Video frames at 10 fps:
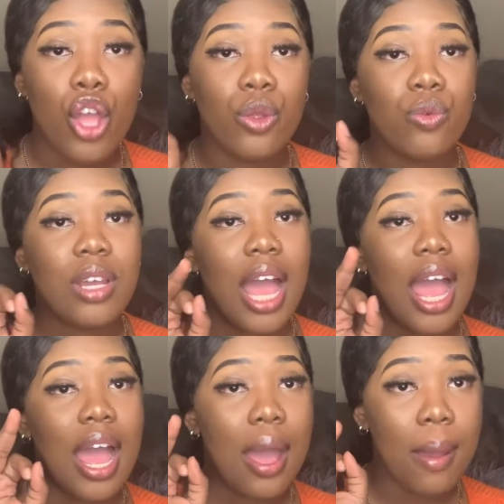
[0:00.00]
You
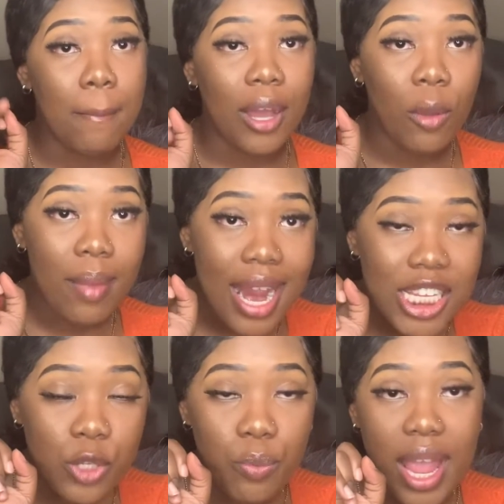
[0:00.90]
got Mount
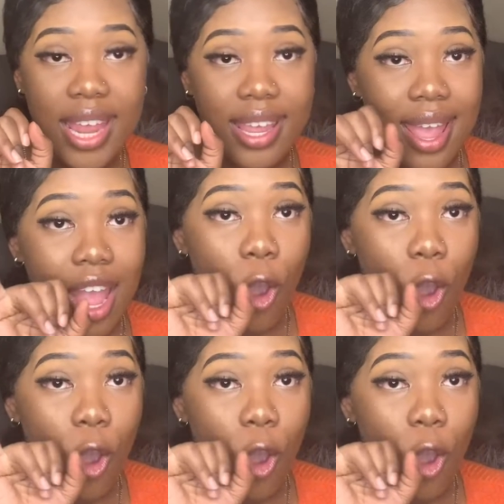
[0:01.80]
Madness, aka